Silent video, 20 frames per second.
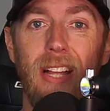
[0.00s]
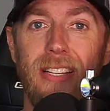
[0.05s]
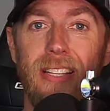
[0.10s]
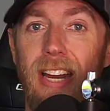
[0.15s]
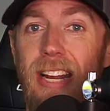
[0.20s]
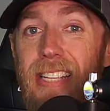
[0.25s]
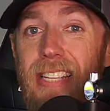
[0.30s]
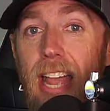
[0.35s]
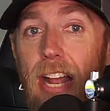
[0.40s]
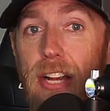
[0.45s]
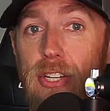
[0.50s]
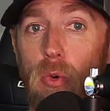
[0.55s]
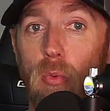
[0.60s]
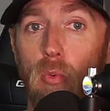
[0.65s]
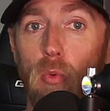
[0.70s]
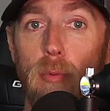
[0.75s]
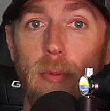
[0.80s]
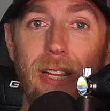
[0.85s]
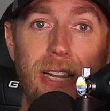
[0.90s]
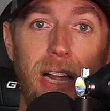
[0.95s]
Tonight's
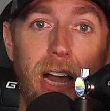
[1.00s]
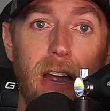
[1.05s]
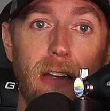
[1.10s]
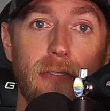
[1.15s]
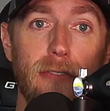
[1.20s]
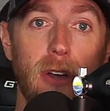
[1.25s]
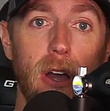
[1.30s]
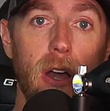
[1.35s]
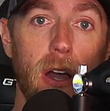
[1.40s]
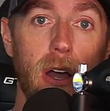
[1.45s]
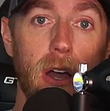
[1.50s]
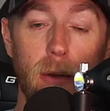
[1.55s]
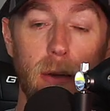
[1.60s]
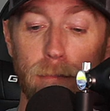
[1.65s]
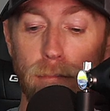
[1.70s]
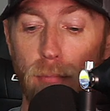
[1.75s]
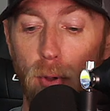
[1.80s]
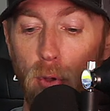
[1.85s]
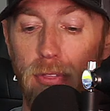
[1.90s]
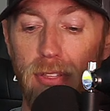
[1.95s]
action will be live uh,
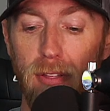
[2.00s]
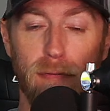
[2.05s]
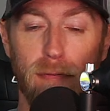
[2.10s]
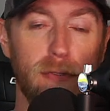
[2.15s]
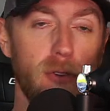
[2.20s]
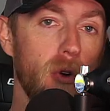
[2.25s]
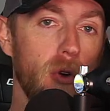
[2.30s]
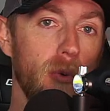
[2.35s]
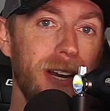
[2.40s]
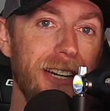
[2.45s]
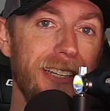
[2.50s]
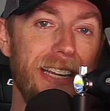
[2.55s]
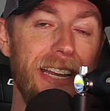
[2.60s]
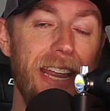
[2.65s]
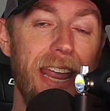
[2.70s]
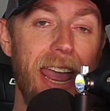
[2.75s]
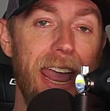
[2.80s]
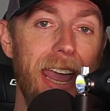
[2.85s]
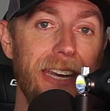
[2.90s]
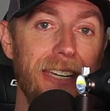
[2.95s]
on both
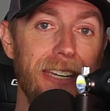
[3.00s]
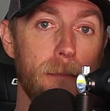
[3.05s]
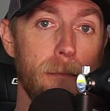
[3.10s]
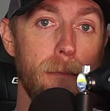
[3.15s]
FloRacing and